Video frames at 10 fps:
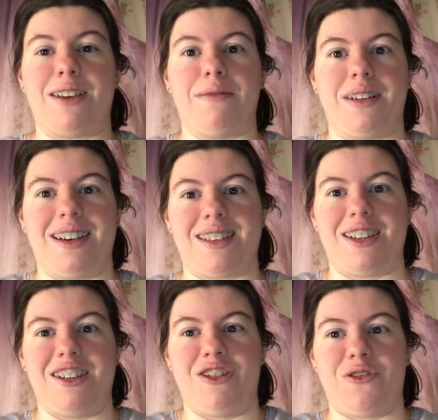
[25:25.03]
I hope you guys
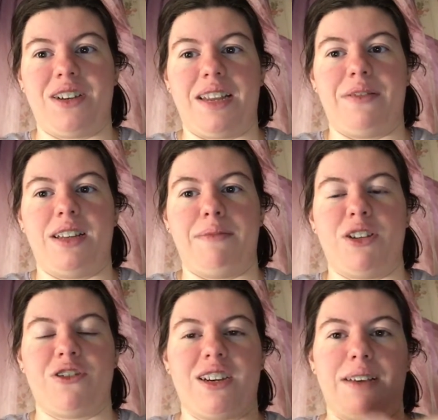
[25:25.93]
enjoyed. If you did, be
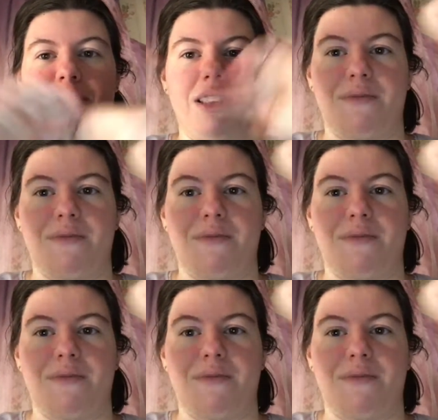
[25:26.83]
sure to give